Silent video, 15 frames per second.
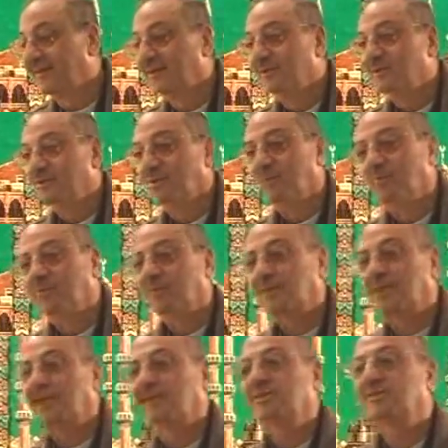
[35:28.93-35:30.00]
So
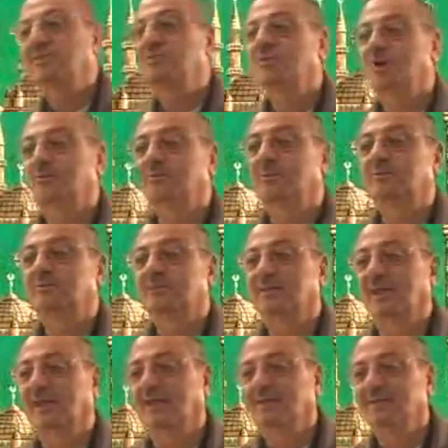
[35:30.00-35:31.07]
mudarris is your
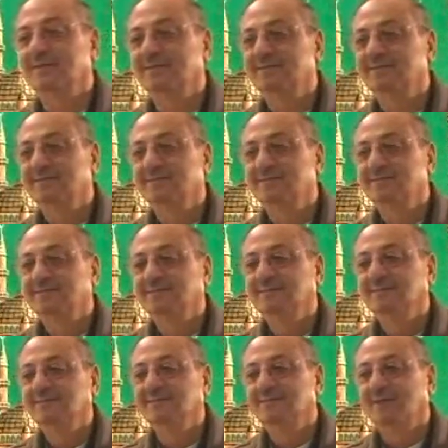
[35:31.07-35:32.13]
mubtada.
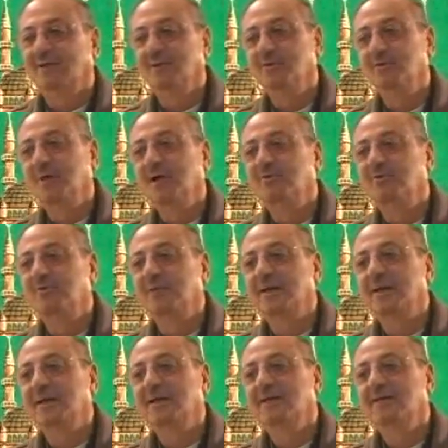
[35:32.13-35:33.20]
Now you have to make
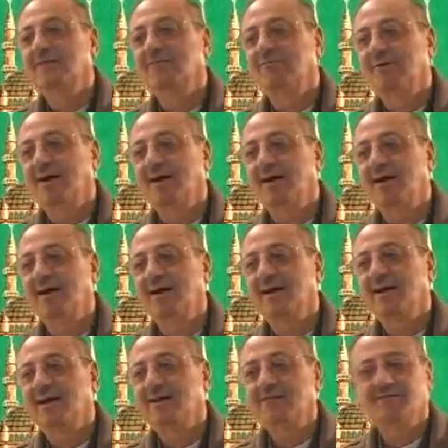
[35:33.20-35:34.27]

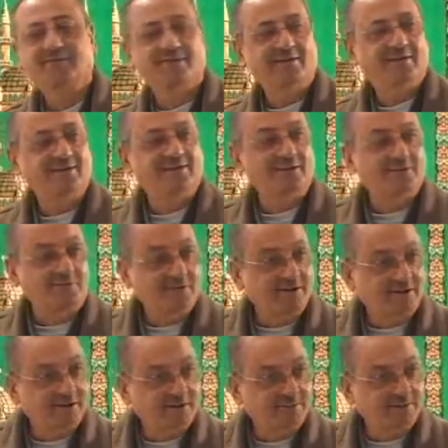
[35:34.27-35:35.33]
5 different
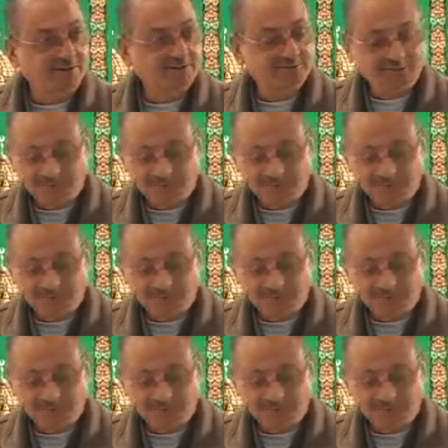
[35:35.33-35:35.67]
khabars.